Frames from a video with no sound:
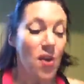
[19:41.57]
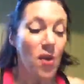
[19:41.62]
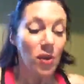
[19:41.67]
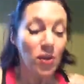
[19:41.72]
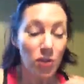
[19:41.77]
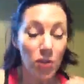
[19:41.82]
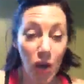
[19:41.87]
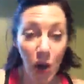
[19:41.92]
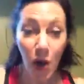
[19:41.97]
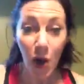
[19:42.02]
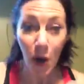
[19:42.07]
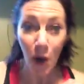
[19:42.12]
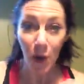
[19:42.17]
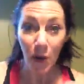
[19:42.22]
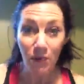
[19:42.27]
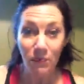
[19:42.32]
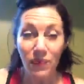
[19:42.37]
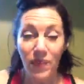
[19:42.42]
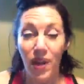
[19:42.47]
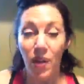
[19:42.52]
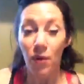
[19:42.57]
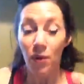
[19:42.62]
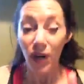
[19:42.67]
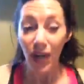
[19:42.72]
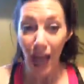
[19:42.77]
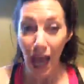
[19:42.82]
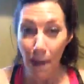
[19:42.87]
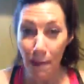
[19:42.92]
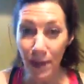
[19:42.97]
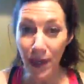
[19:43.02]
So what
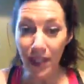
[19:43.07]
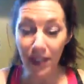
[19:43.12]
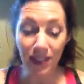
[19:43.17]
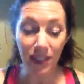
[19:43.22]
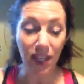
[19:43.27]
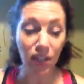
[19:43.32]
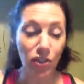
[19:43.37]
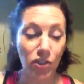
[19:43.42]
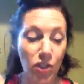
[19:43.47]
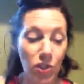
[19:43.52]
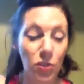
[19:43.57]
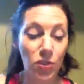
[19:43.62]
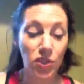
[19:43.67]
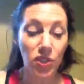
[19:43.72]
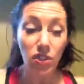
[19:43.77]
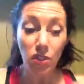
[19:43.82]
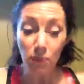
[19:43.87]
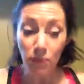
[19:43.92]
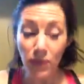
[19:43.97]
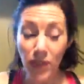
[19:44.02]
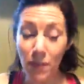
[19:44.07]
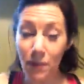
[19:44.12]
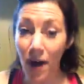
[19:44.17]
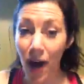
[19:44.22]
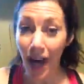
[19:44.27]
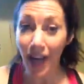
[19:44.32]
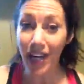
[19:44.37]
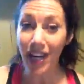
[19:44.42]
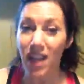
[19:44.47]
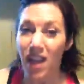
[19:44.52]
happens is the
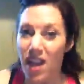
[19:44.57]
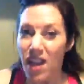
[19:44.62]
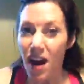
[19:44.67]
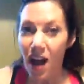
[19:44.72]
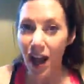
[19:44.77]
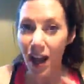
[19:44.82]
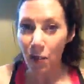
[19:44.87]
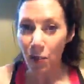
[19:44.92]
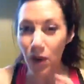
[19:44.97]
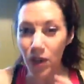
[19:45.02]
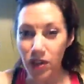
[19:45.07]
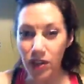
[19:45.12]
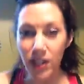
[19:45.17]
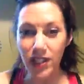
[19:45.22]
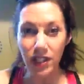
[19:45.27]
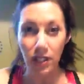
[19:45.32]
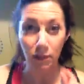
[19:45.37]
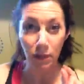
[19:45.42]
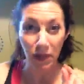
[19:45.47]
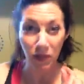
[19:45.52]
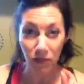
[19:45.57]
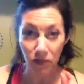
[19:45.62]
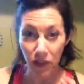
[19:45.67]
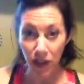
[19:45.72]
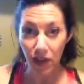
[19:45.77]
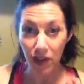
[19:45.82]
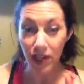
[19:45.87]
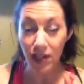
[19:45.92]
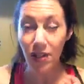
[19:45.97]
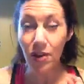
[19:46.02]
body, I want you guys to pay
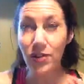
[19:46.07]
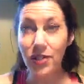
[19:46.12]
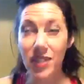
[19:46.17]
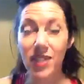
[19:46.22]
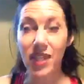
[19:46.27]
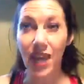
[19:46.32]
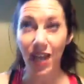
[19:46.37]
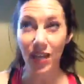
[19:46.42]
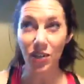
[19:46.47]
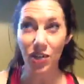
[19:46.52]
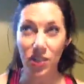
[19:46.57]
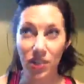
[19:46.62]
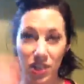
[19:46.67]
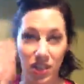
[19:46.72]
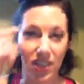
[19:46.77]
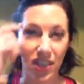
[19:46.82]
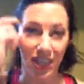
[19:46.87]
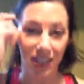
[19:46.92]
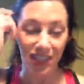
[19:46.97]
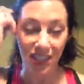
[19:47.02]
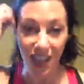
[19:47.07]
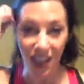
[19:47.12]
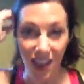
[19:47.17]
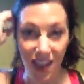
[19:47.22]
very close attention to this.